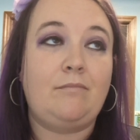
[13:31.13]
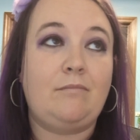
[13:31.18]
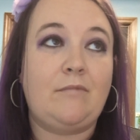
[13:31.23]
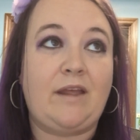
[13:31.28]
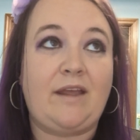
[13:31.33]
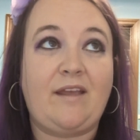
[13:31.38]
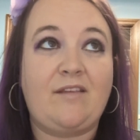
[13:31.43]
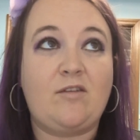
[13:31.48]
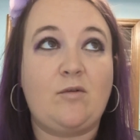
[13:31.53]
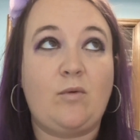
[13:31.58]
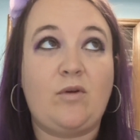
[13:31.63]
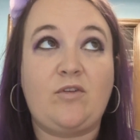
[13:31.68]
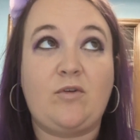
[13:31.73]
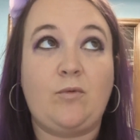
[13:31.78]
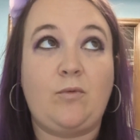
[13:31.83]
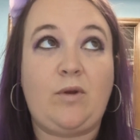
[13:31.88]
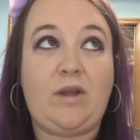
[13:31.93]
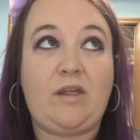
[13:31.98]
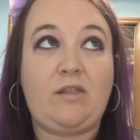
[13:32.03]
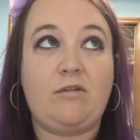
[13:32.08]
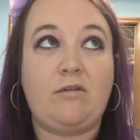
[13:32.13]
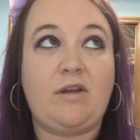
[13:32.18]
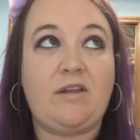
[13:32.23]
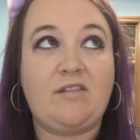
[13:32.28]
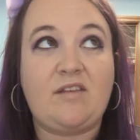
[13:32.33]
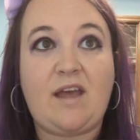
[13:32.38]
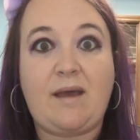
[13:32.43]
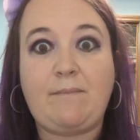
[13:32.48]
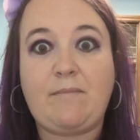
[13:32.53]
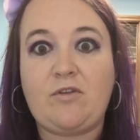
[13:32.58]
I guess it wasn't week 3, it's
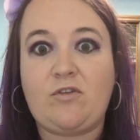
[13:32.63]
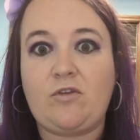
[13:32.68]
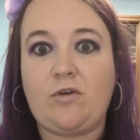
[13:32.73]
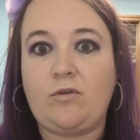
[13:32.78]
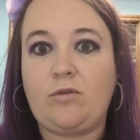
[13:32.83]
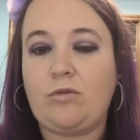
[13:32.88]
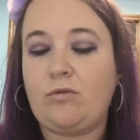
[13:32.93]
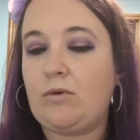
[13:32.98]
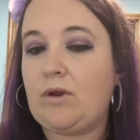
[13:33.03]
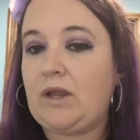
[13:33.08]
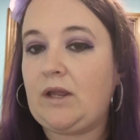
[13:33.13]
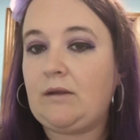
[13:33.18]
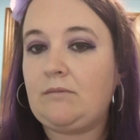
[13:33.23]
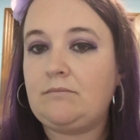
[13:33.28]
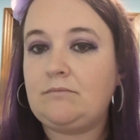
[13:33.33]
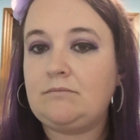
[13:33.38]
episode 3.